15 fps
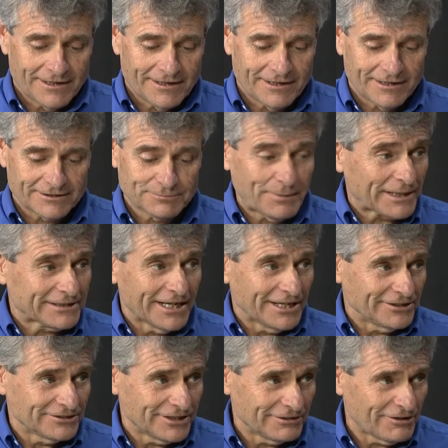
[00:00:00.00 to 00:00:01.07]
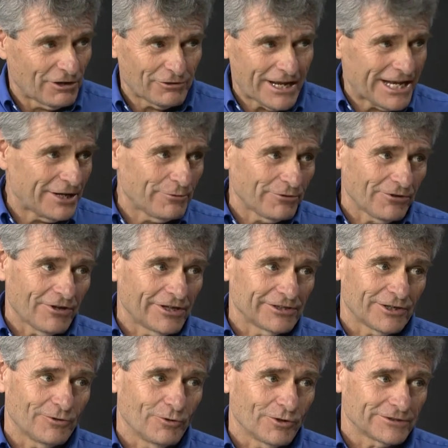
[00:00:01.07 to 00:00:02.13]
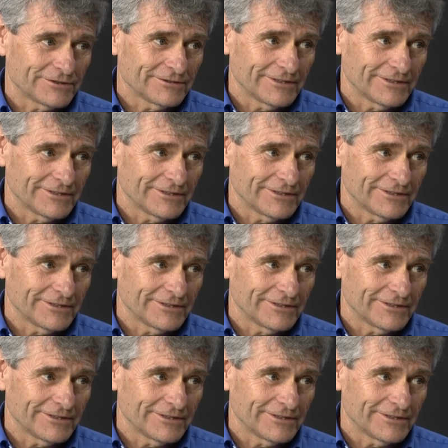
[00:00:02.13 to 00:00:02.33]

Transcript: uh, spectators that are out anywhere along the course.